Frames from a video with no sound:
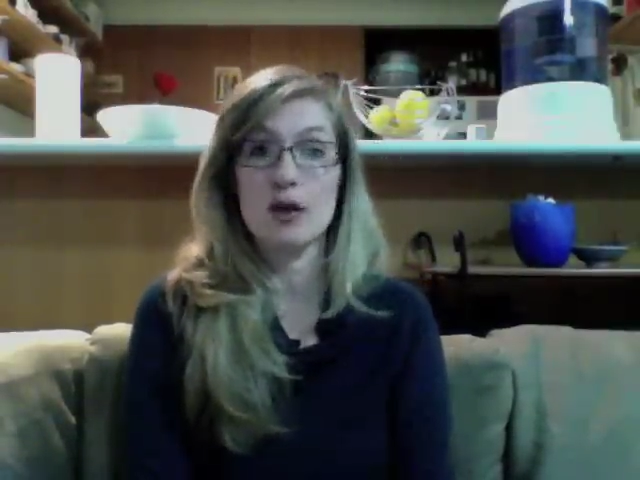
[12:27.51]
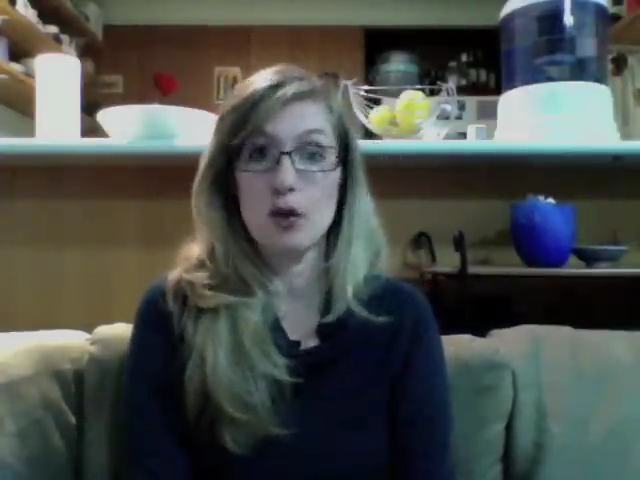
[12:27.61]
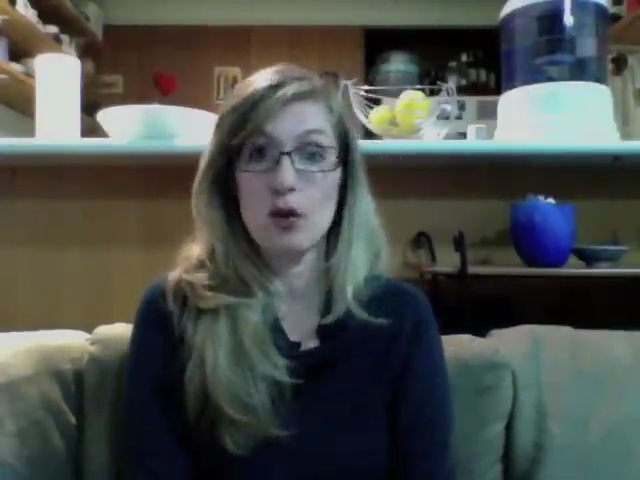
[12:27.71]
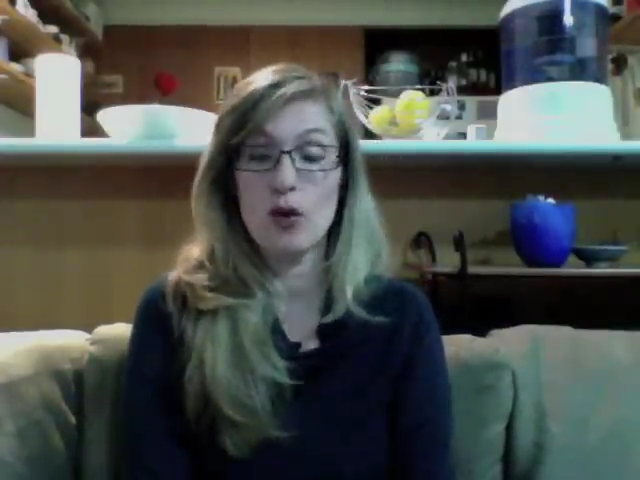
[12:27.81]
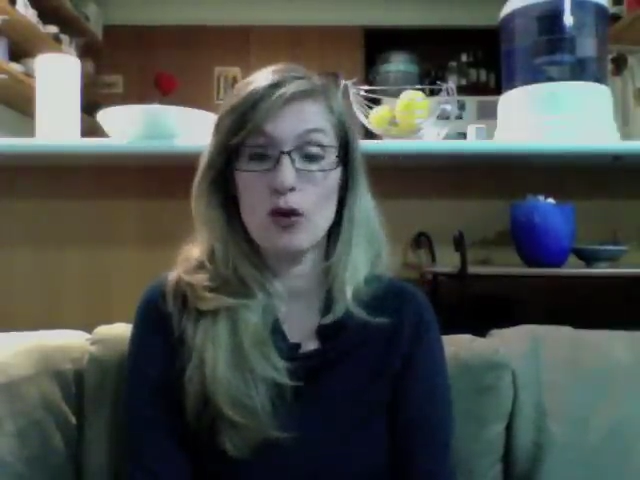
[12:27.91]

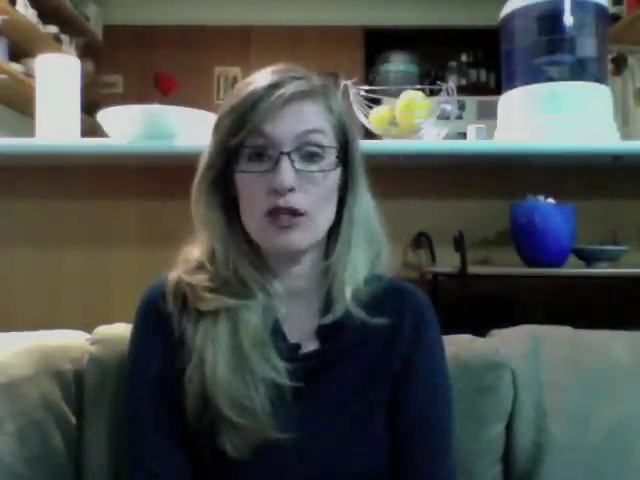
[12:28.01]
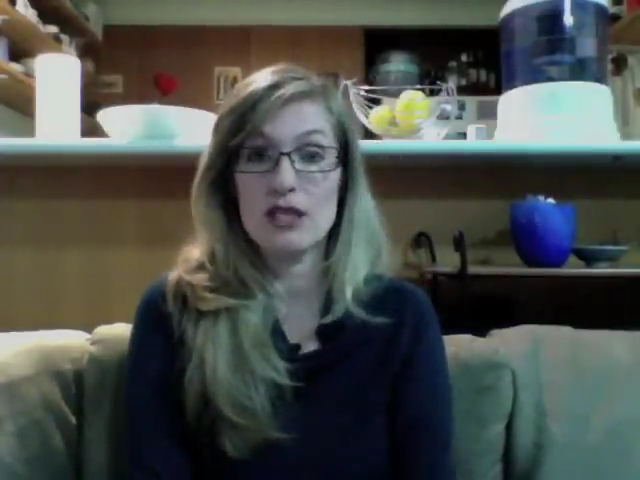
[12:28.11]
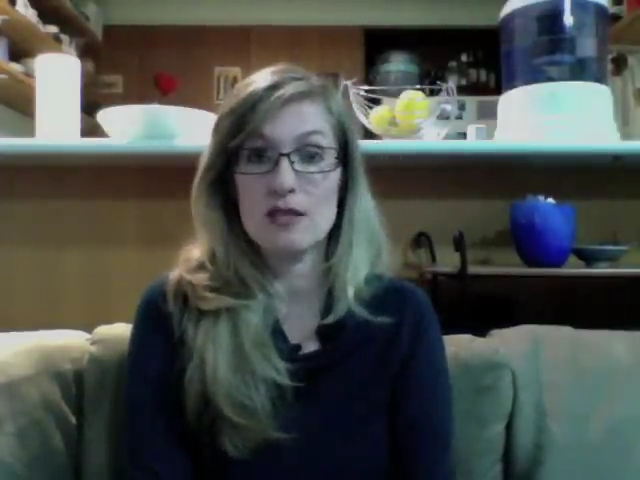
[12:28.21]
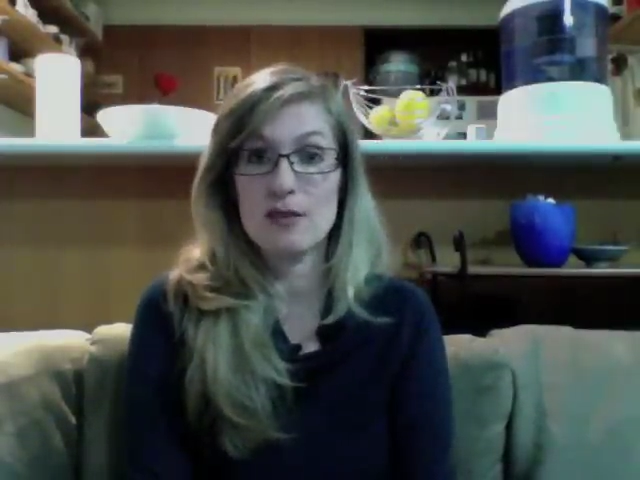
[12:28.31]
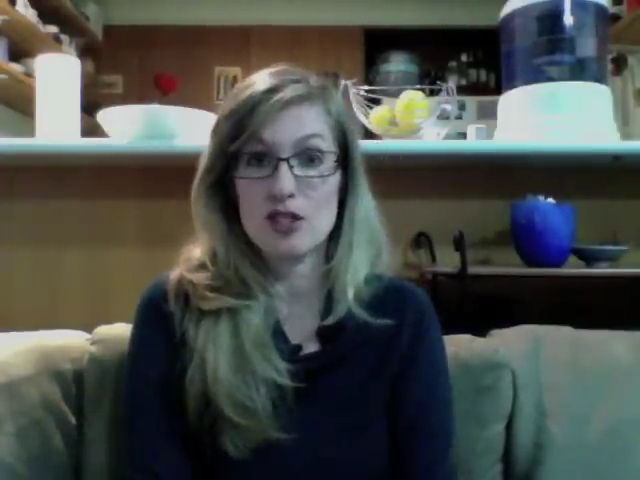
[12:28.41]
all
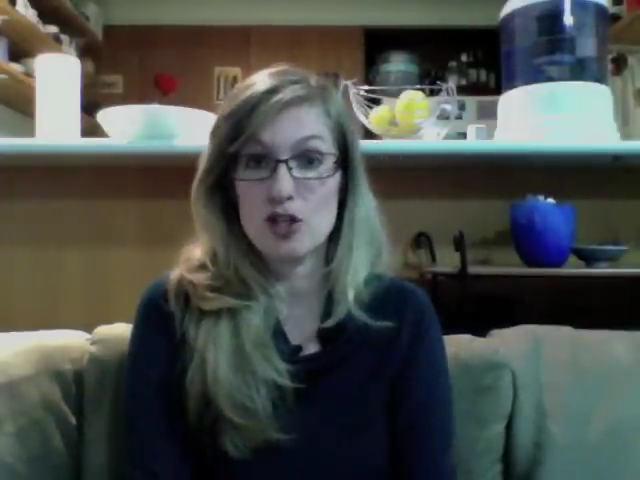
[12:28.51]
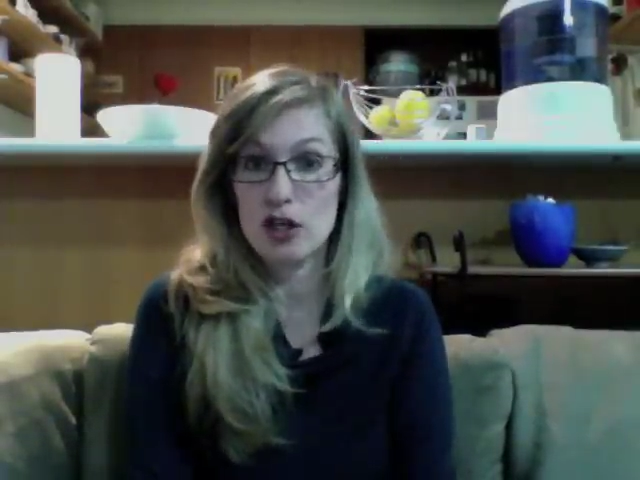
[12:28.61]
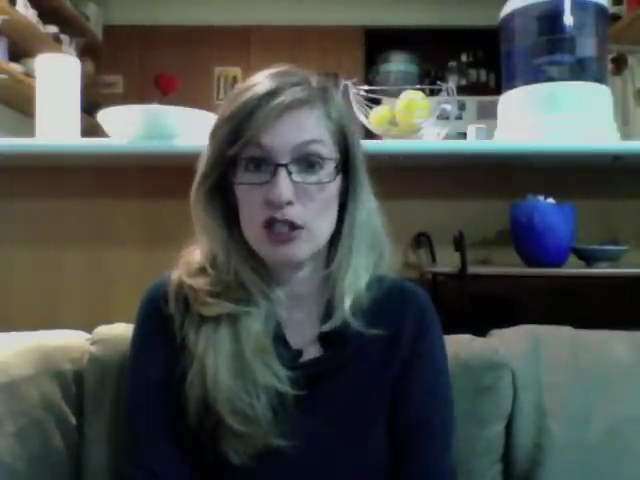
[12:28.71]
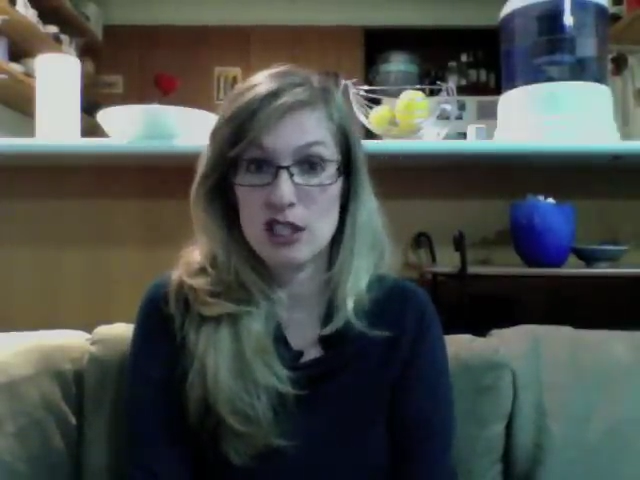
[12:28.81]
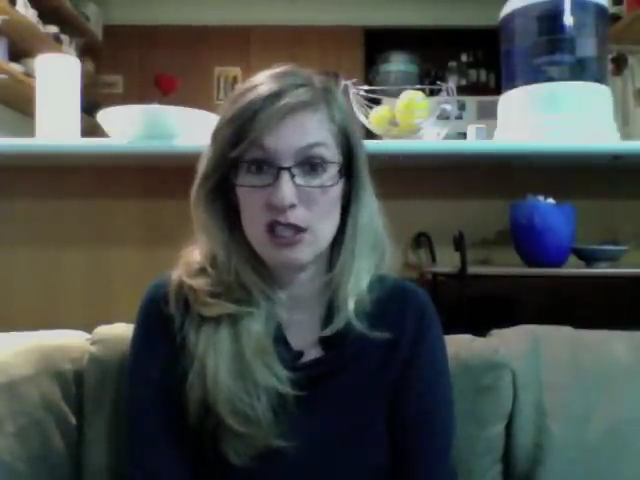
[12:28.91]
is my
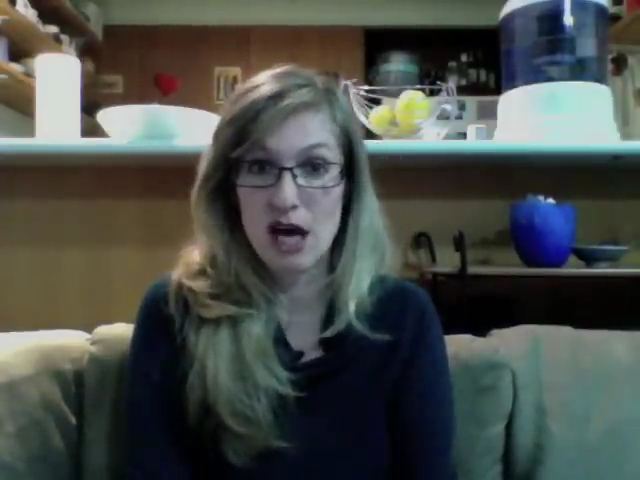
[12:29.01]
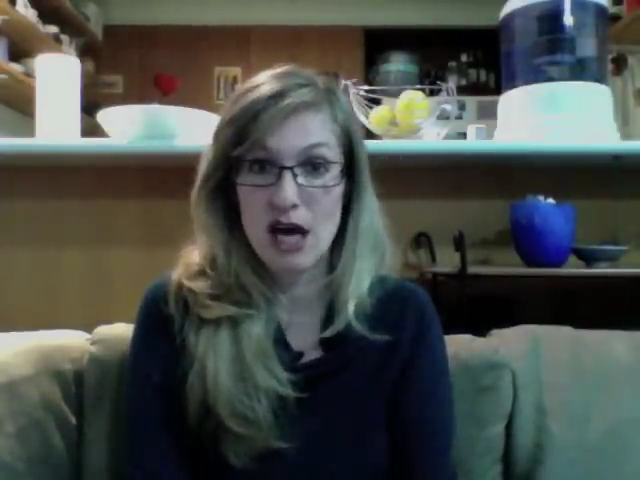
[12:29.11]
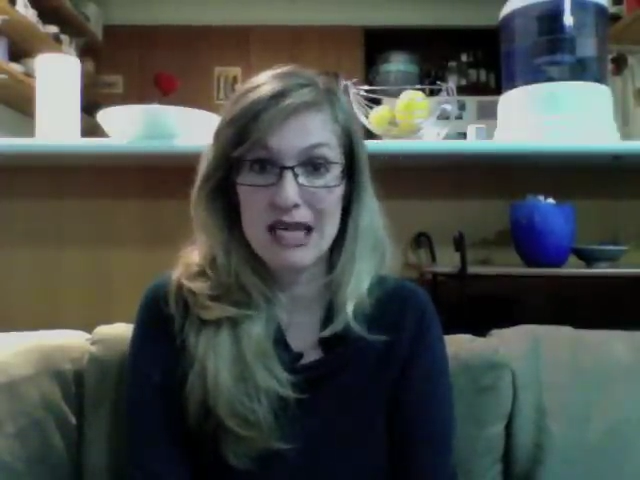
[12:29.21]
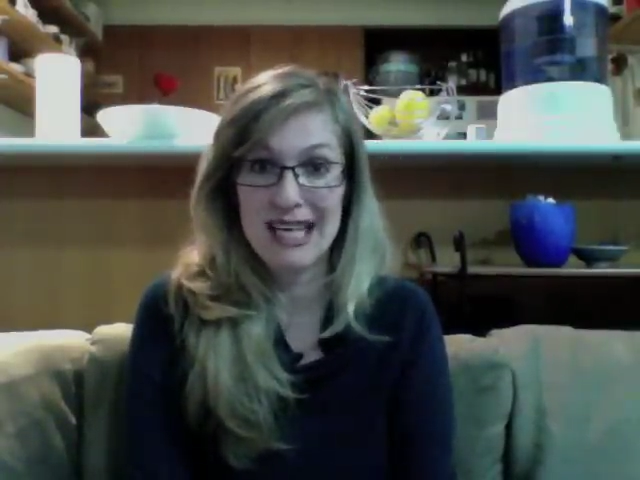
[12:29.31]
chocolate delight.